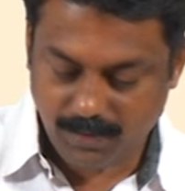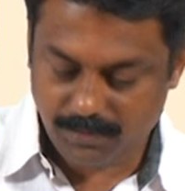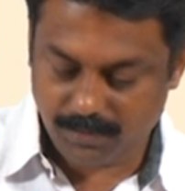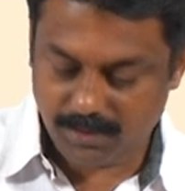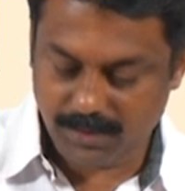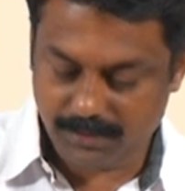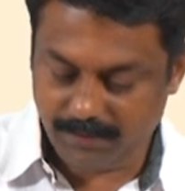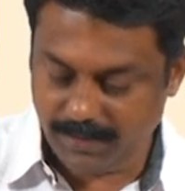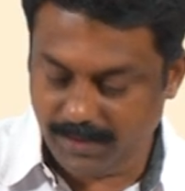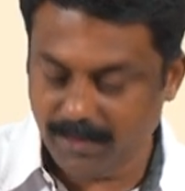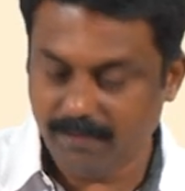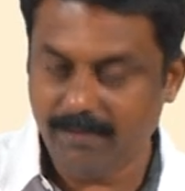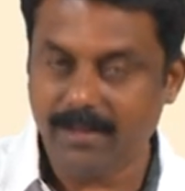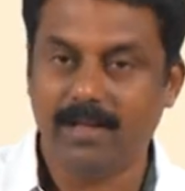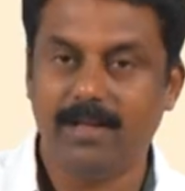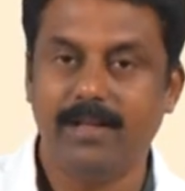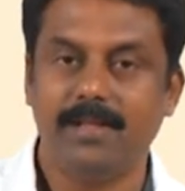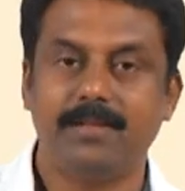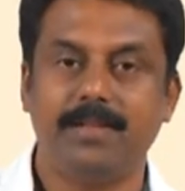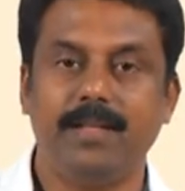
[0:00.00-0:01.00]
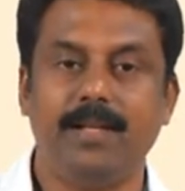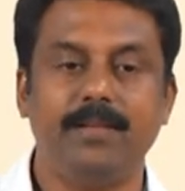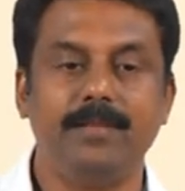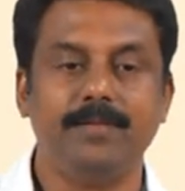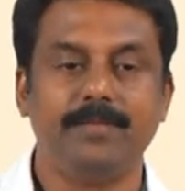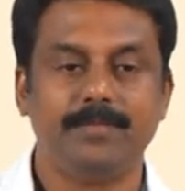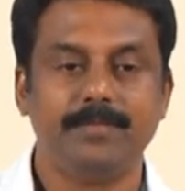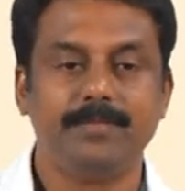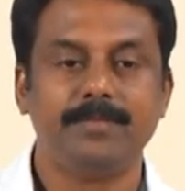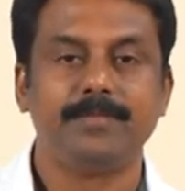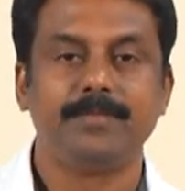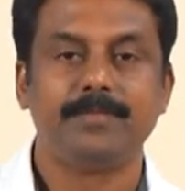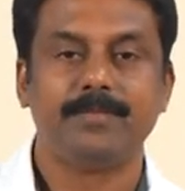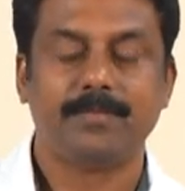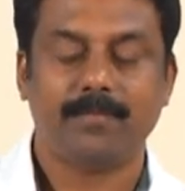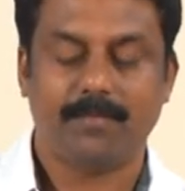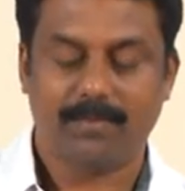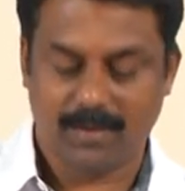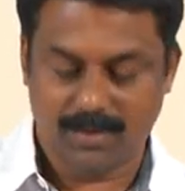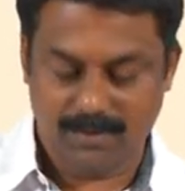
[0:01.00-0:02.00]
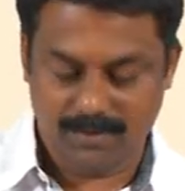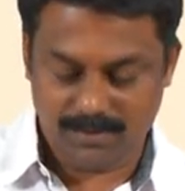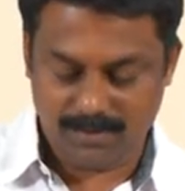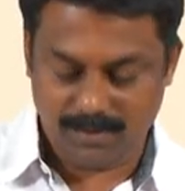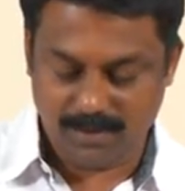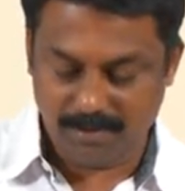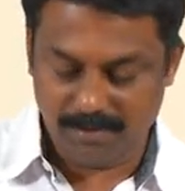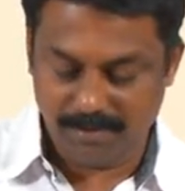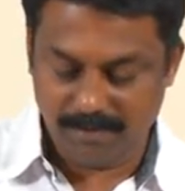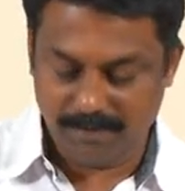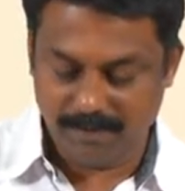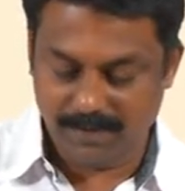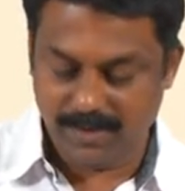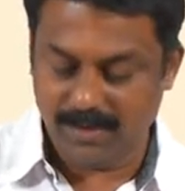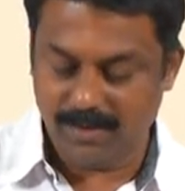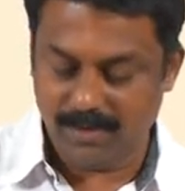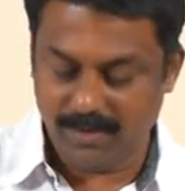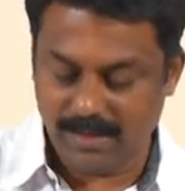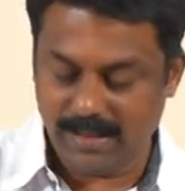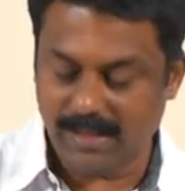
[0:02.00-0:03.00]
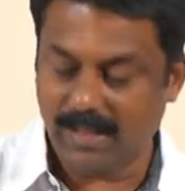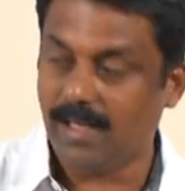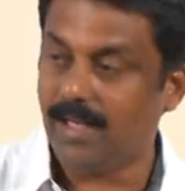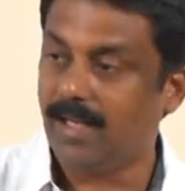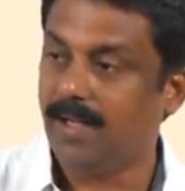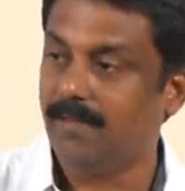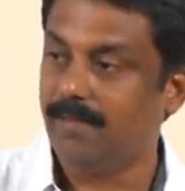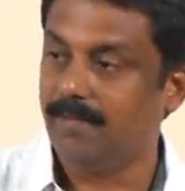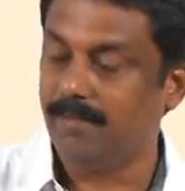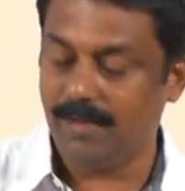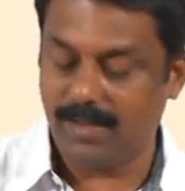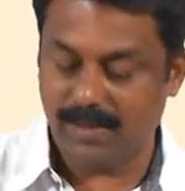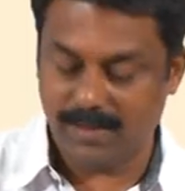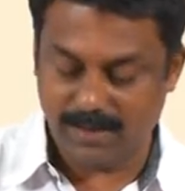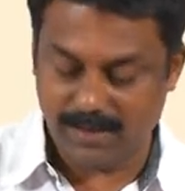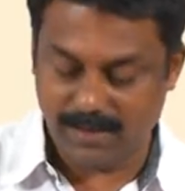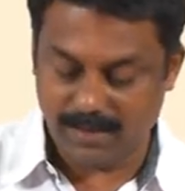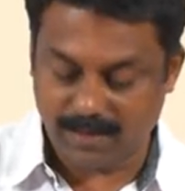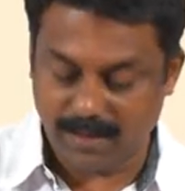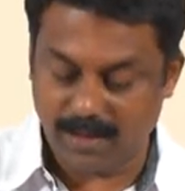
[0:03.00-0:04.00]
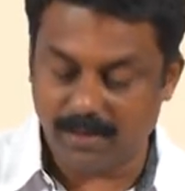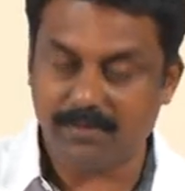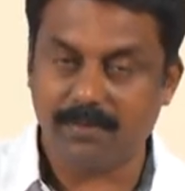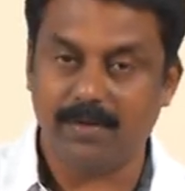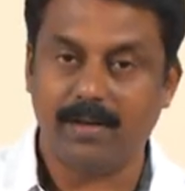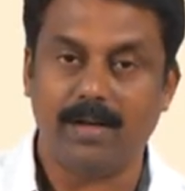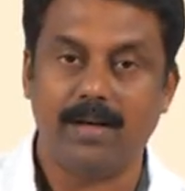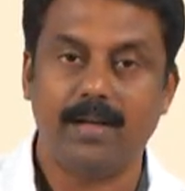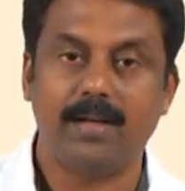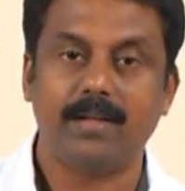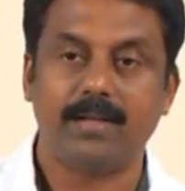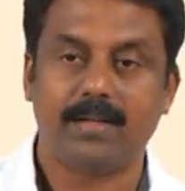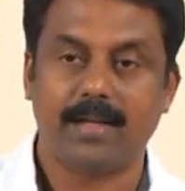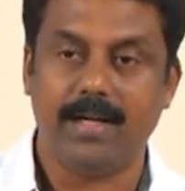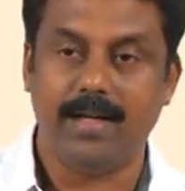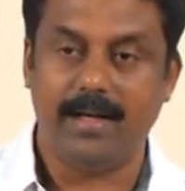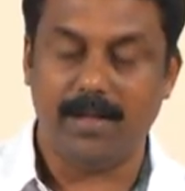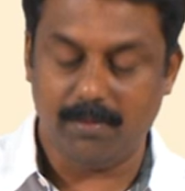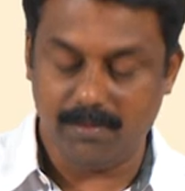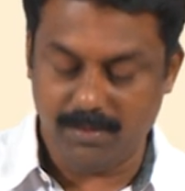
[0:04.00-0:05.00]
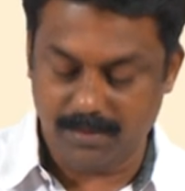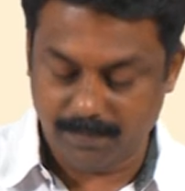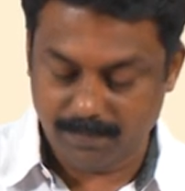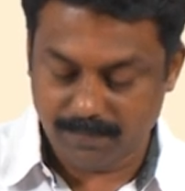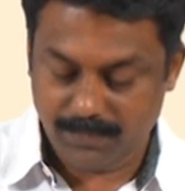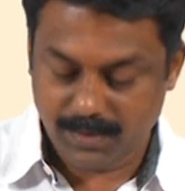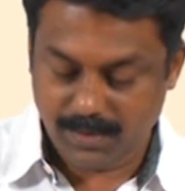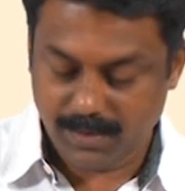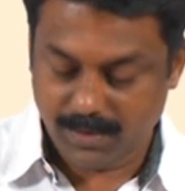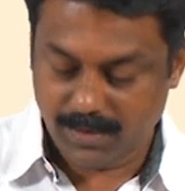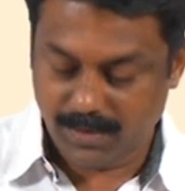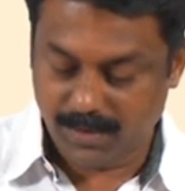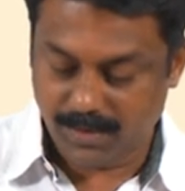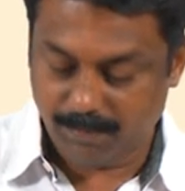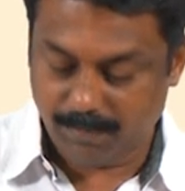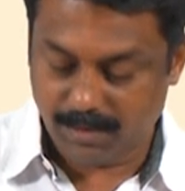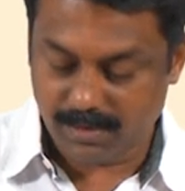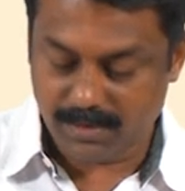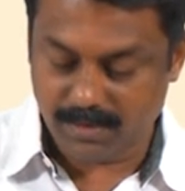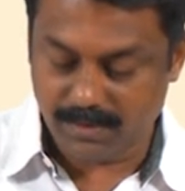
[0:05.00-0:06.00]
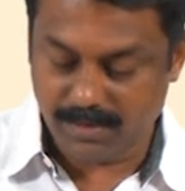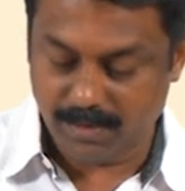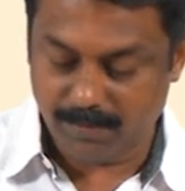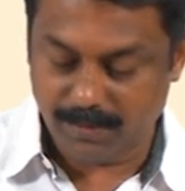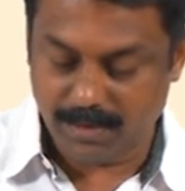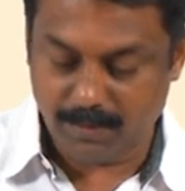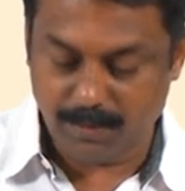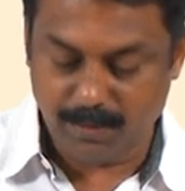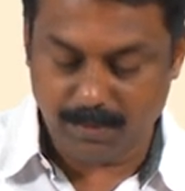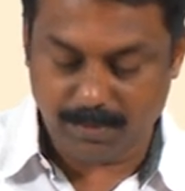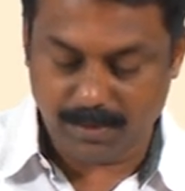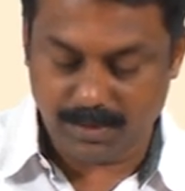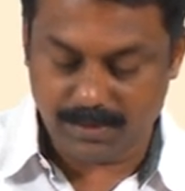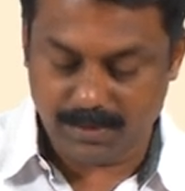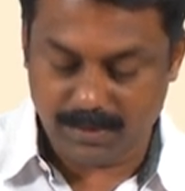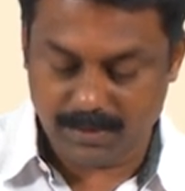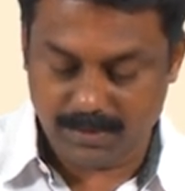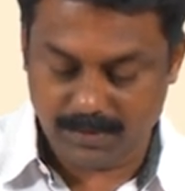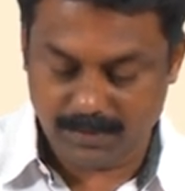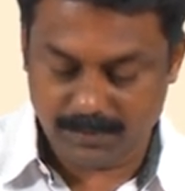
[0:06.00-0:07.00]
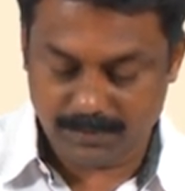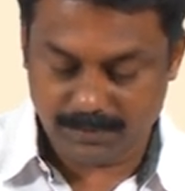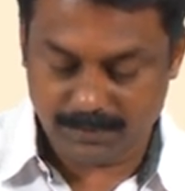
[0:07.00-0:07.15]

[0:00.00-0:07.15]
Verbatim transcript: So, this video we already seen. So, we have an, a transfer carried out in a pulsed GMAW process.